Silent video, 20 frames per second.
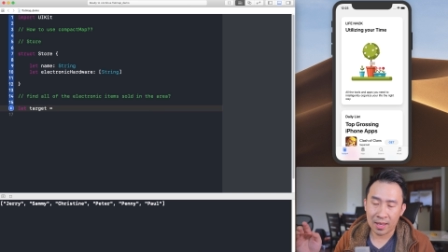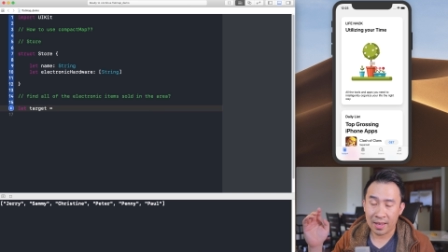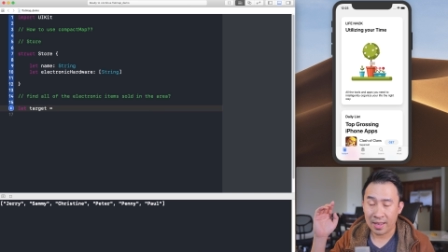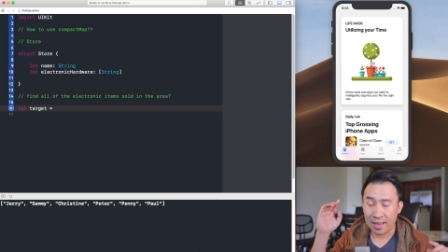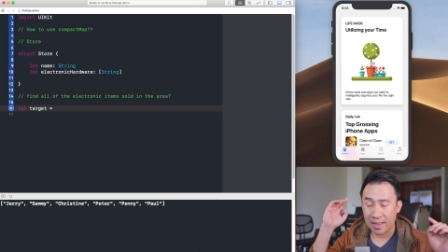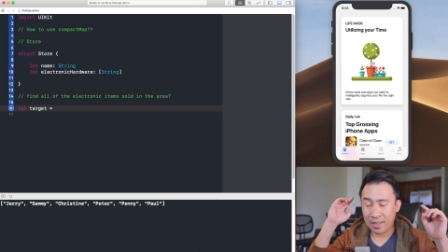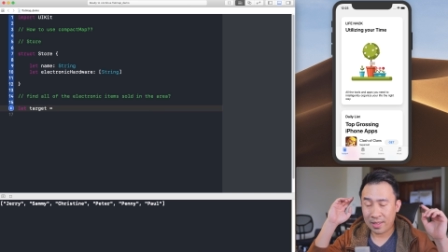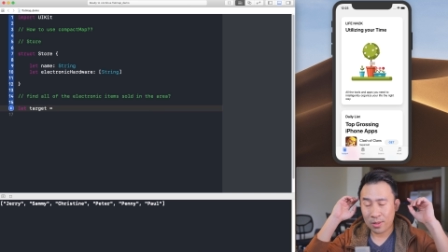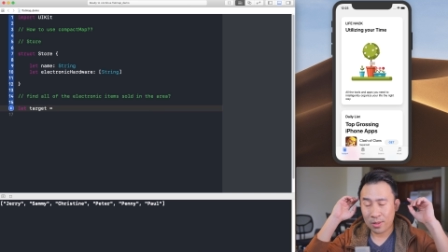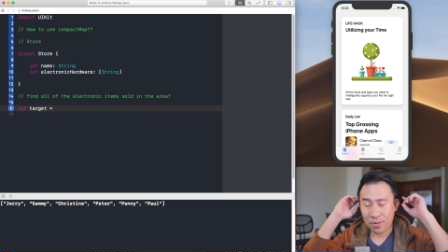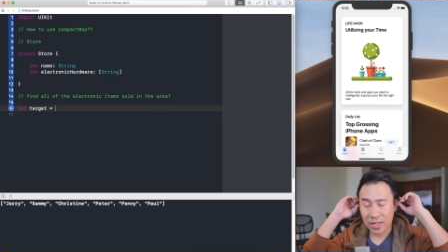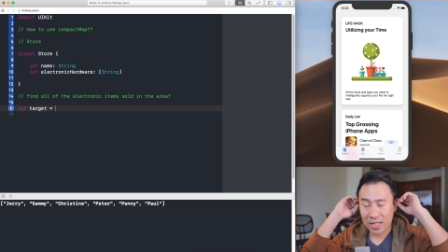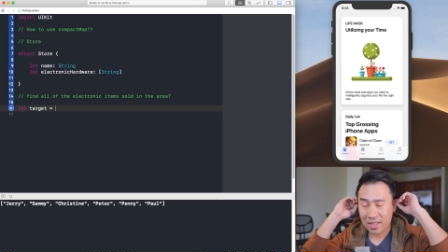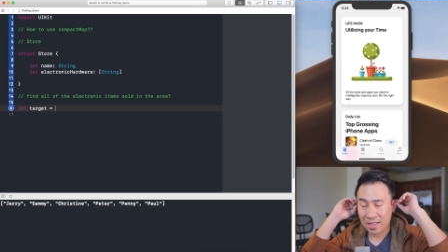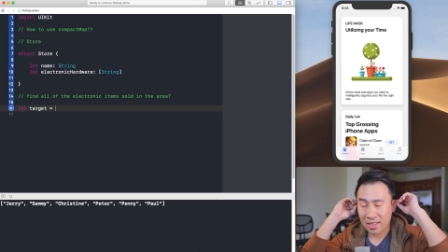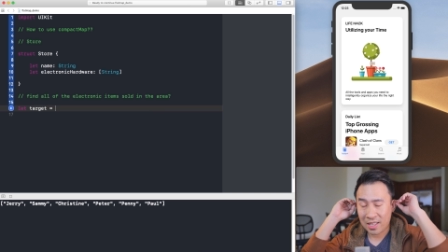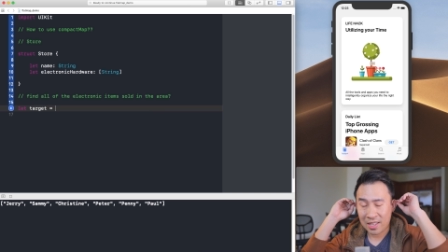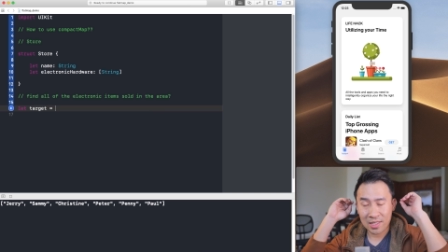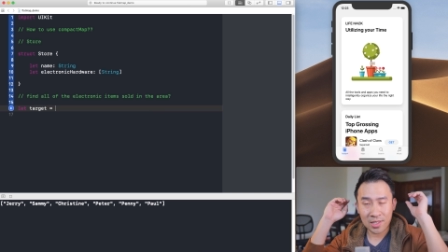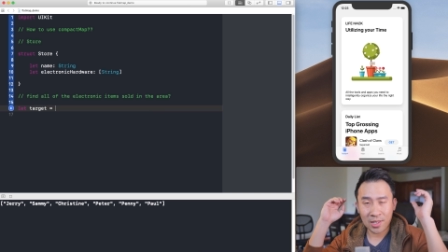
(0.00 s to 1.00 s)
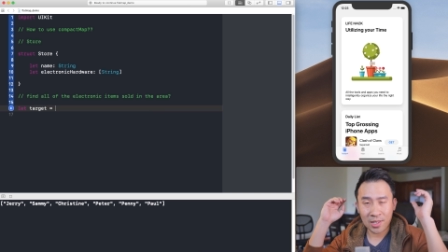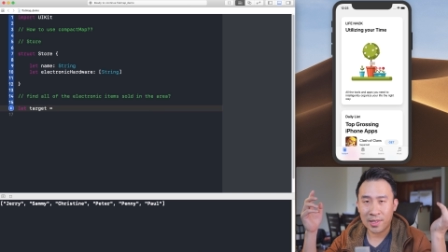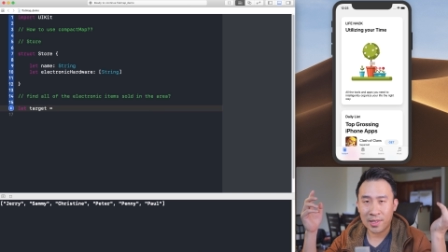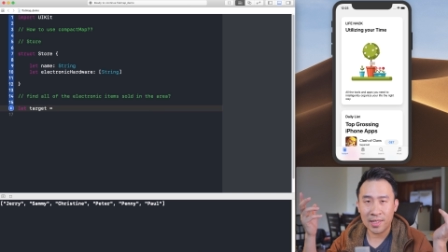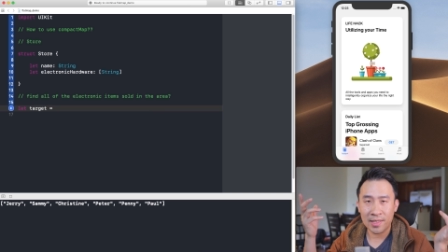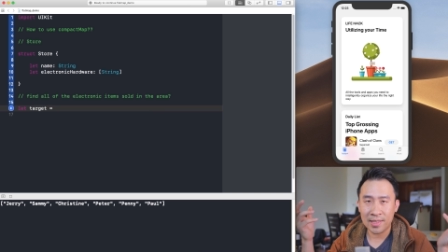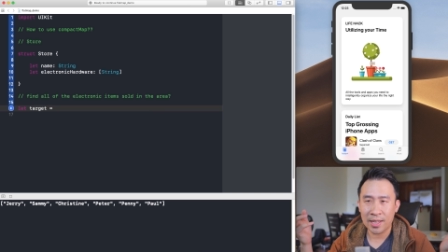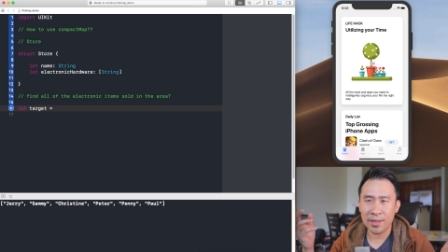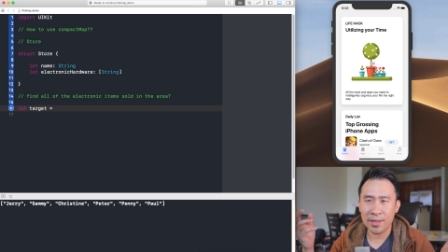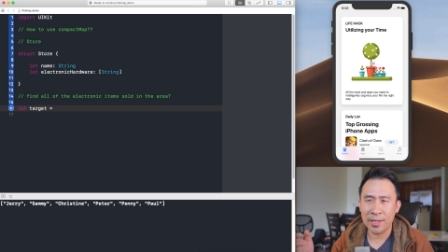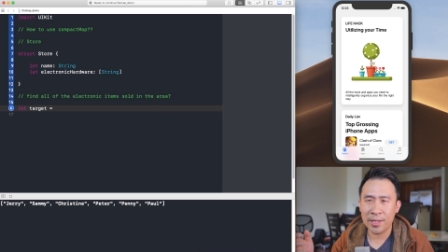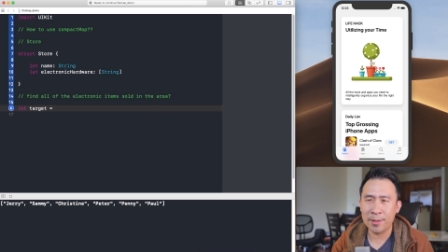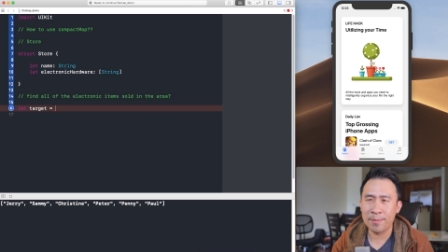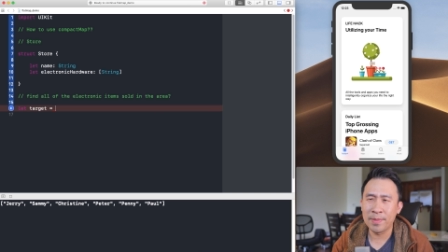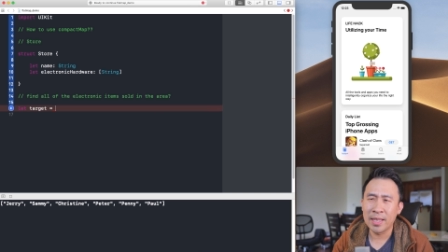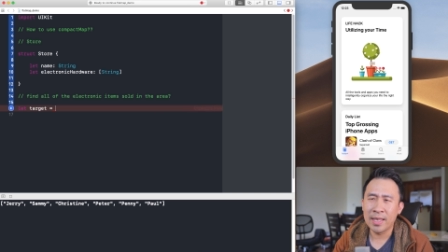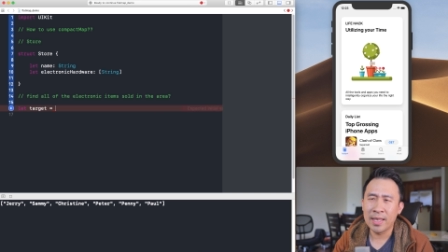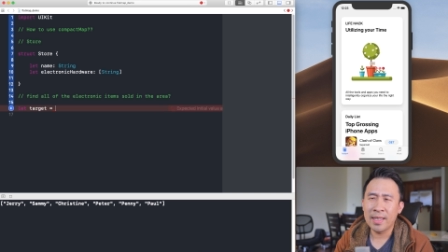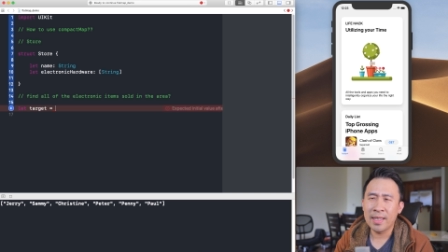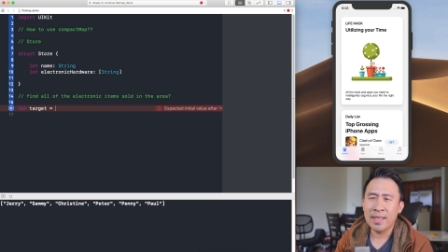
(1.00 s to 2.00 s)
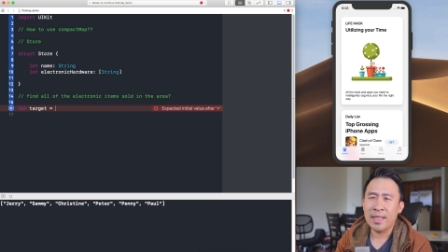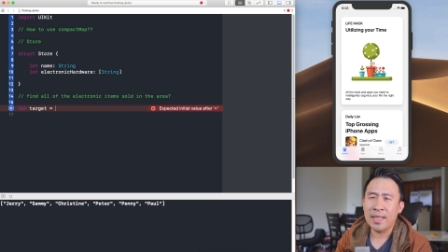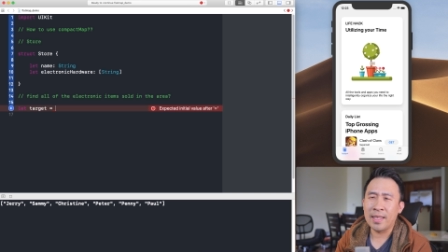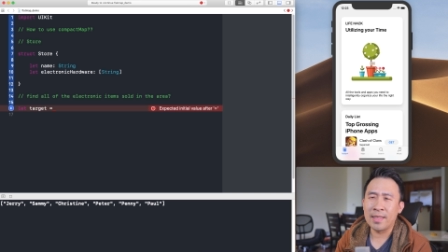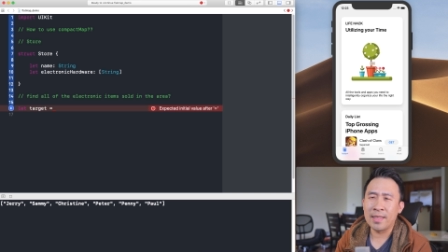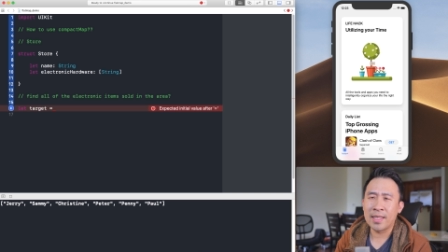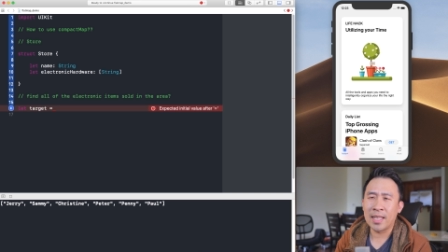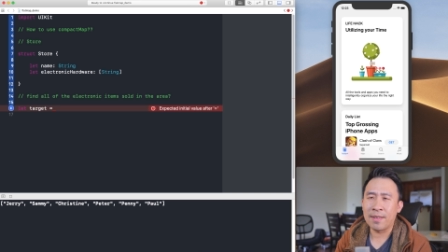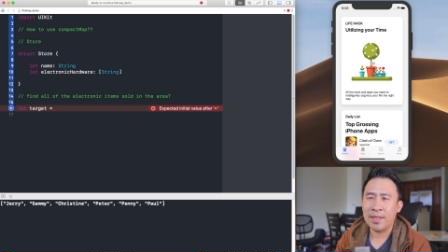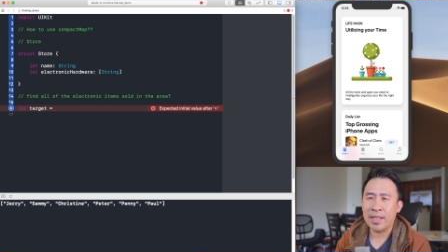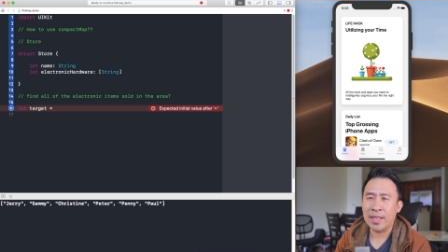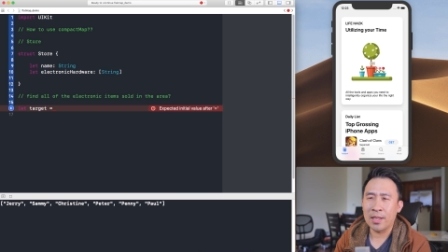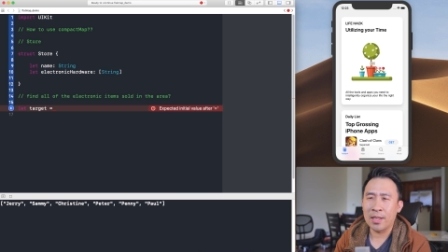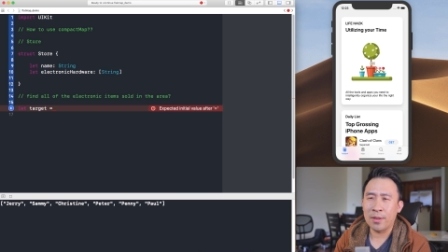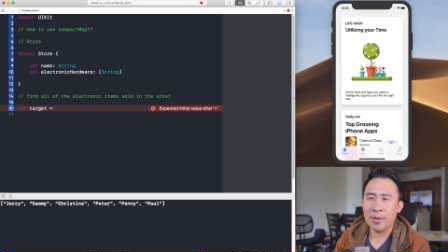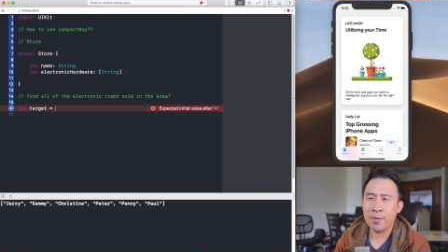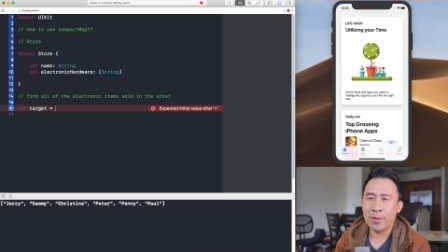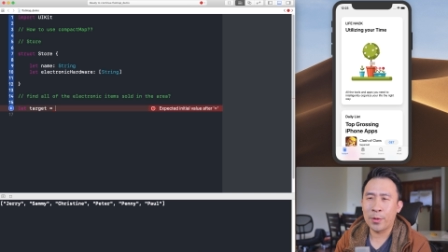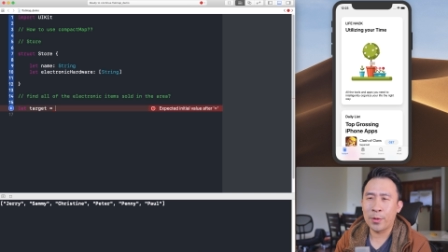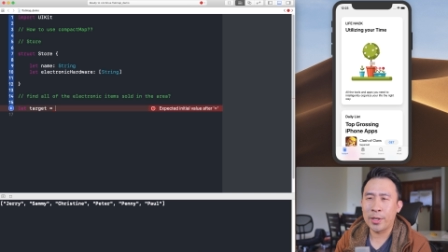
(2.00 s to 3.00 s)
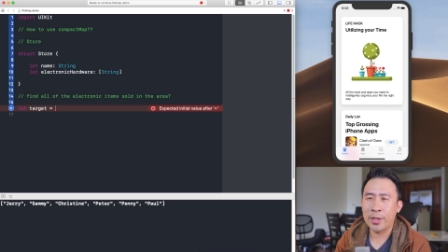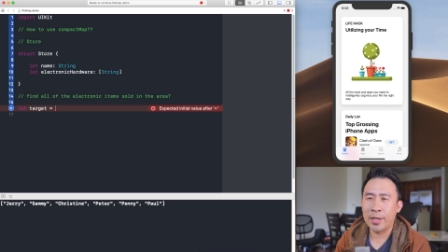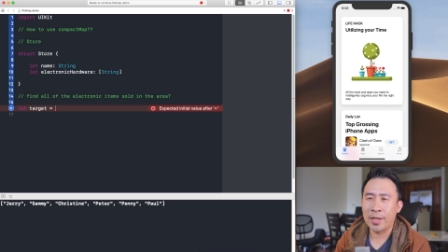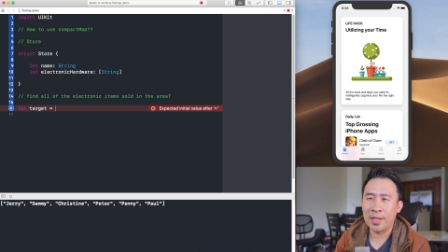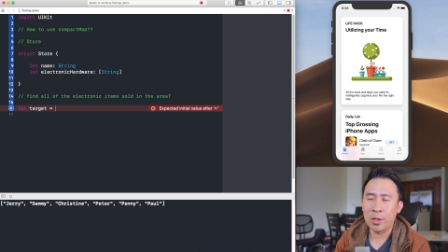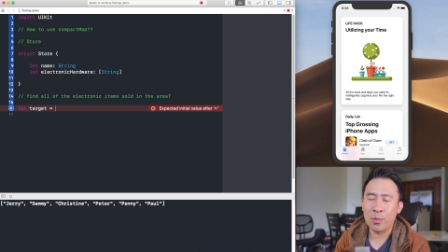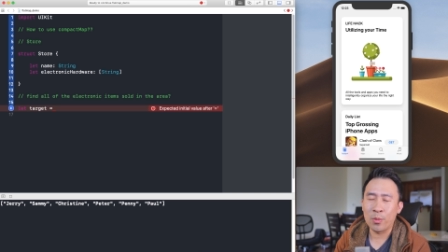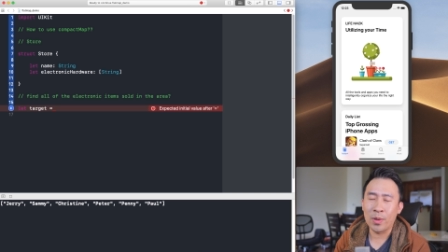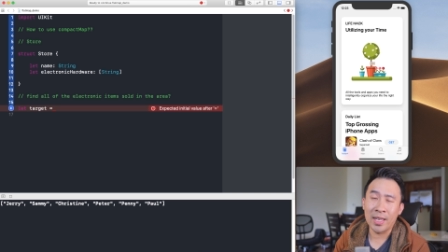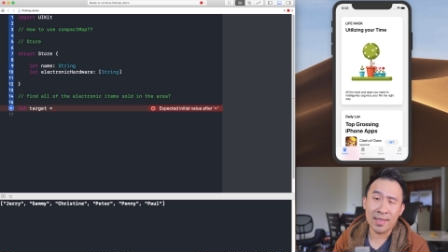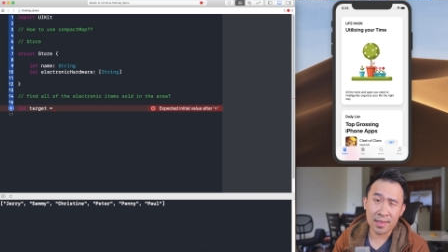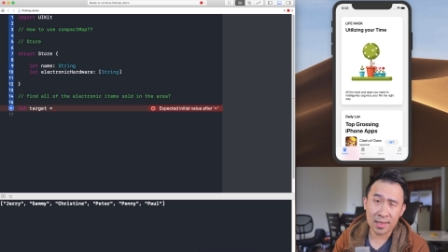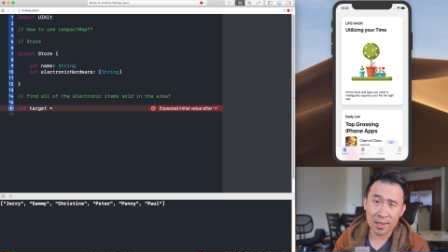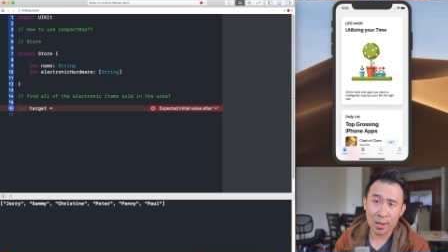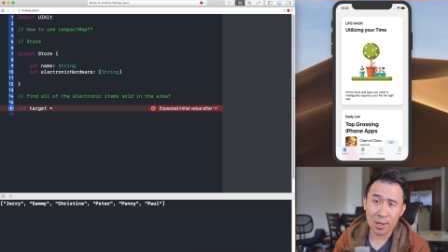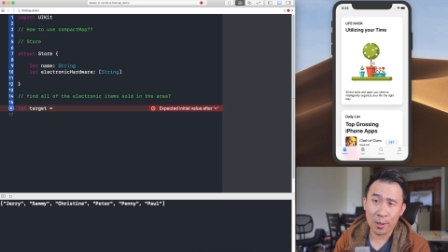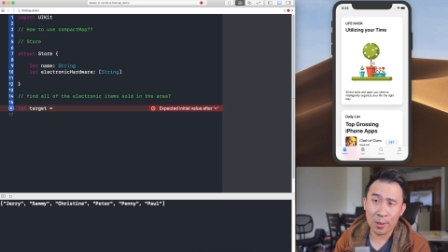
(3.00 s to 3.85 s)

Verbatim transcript: Uh, you'll find a lot of targets out here inside of California on the west